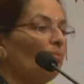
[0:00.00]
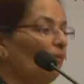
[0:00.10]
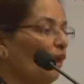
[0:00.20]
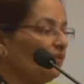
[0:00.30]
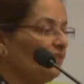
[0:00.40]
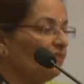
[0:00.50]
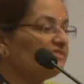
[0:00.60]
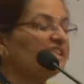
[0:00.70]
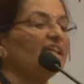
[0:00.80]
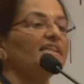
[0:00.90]
what we
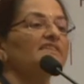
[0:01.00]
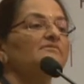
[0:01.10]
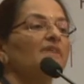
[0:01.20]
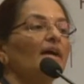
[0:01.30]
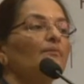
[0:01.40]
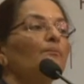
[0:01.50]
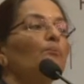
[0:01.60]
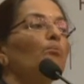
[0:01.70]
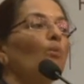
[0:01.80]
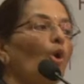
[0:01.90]
have seen is
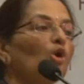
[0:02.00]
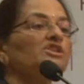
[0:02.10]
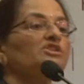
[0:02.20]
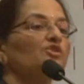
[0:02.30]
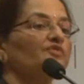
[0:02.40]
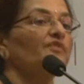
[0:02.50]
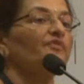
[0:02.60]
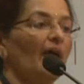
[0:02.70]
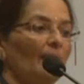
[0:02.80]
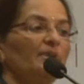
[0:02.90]
most of the
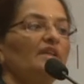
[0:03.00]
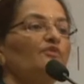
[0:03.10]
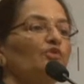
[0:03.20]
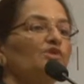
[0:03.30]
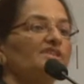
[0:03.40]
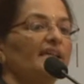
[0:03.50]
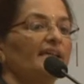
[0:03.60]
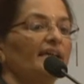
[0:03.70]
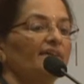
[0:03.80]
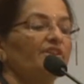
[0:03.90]
family foods that
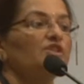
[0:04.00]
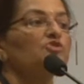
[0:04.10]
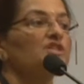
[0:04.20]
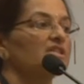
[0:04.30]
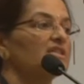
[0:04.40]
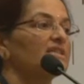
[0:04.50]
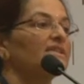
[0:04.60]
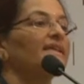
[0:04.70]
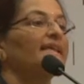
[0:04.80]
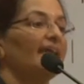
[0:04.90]
are given to
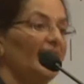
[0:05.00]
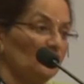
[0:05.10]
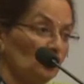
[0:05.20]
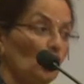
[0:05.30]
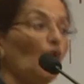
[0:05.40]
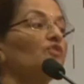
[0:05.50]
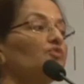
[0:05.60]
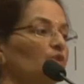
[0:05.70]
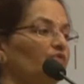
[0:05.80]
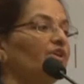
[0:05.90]
children
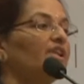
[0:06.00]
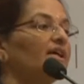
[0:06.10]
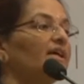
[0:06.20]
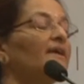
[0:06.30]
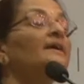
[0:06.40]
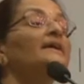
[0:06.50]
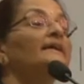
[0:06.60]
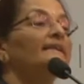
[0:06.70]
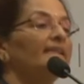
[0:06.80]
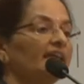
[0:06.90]
cannot fulfill the
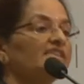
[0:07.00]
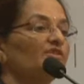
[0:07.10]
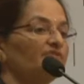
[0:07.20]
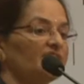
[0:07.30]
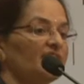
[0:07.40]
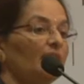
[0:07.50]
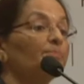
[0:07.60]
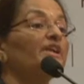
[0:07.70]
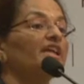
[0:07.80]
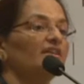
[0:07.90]
needs of the
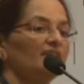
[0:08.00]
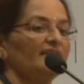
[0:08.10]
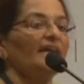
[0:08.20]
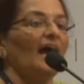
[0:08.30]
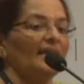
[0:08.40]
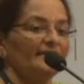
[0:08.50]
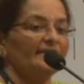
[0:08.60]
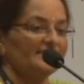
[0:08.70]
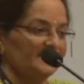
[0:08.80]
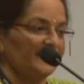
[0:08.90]
child, particularly iron
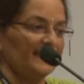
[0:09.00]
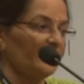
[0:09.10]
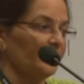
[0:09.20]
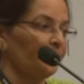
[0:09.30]
and zinc.